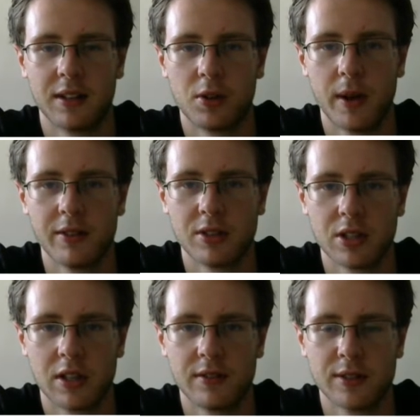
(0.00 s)
quite
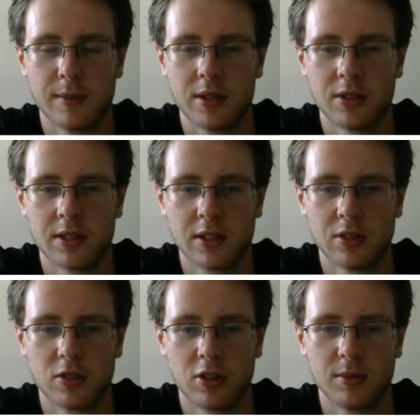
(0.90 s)
resolve some of those
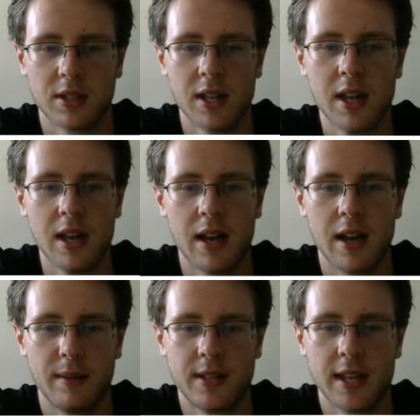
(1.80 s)
thunderstorms
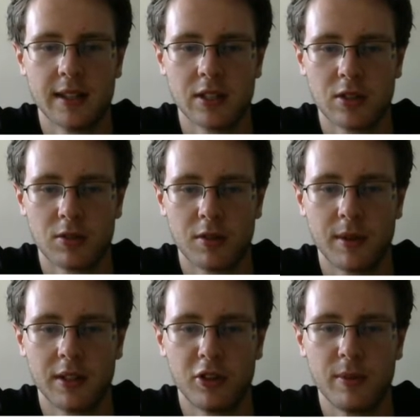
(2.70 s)
take the storm
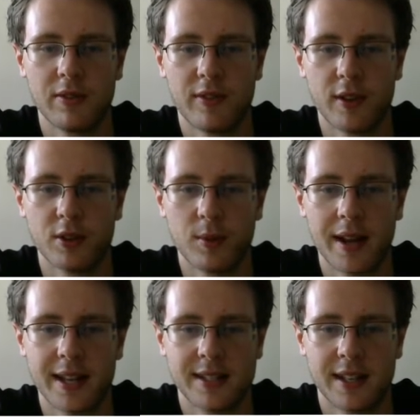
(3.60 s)
a little bit farther
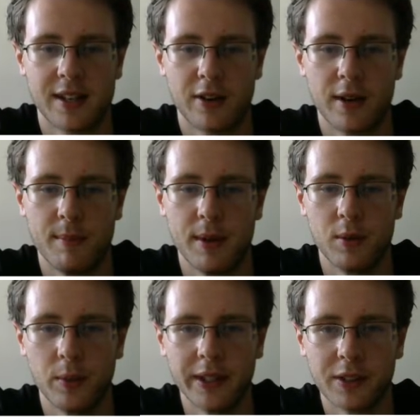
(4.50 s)
west and are a
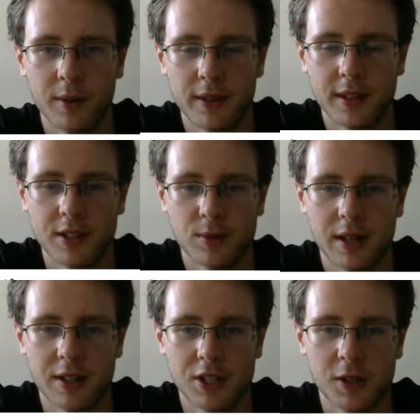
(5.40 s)
bit weaker with it as
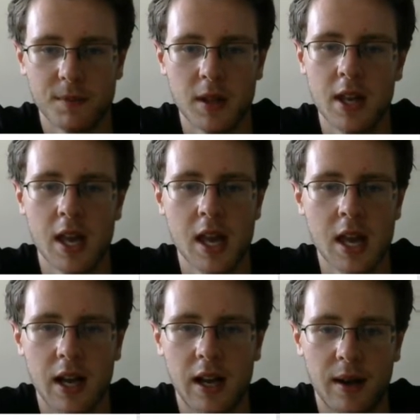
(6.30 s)
well. So
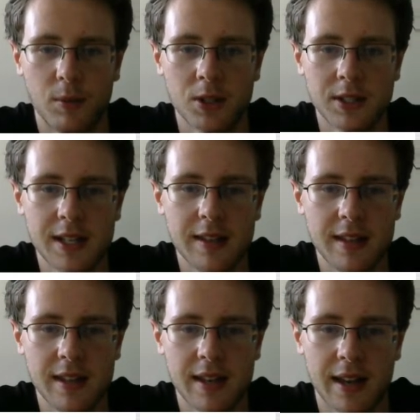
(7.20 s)
we'll see
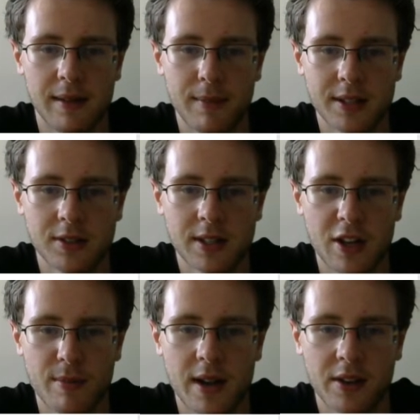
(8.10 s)
the
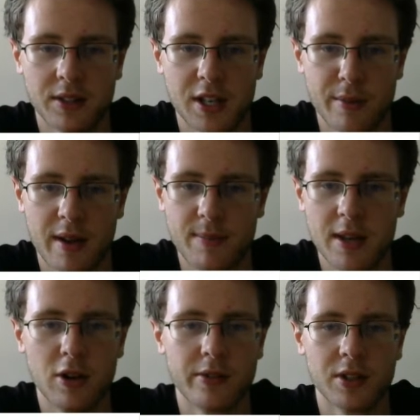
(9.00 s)
mesoscale models here might
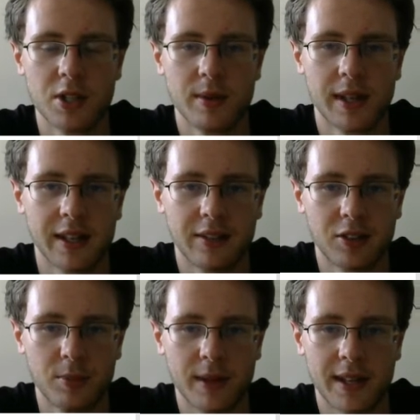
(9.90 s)
be overdoing it a
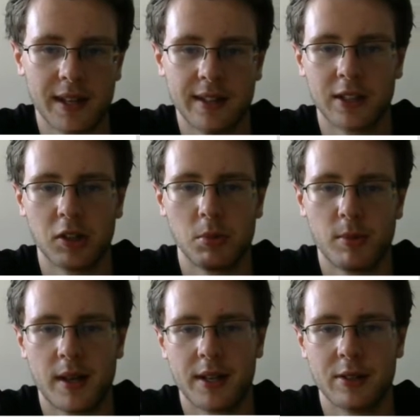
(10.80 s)
little bit and the
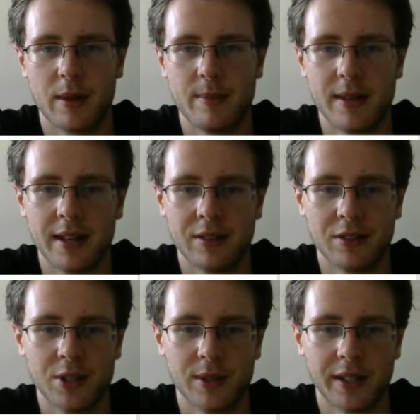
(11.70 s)
global models might be
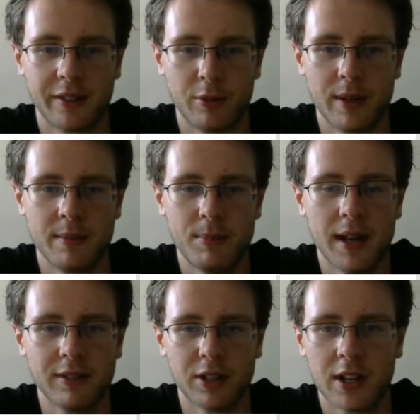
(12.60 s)
underdoing a little bit,
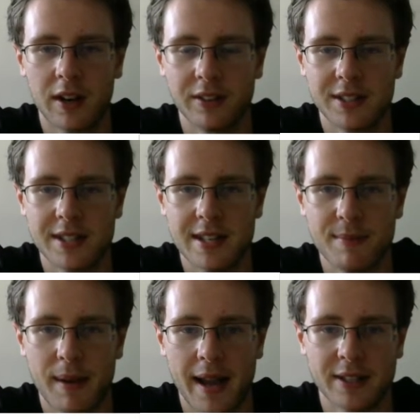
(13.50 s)
but regardless, the
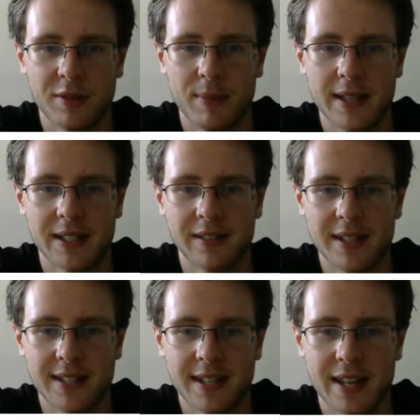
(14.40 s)
impacts are basically
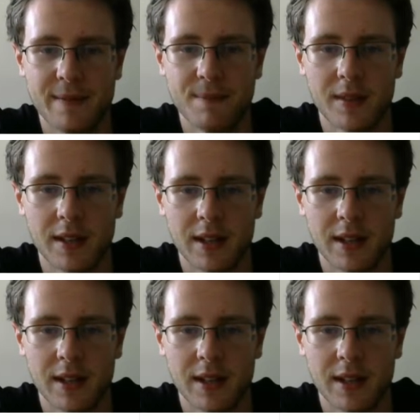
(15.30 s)
the same.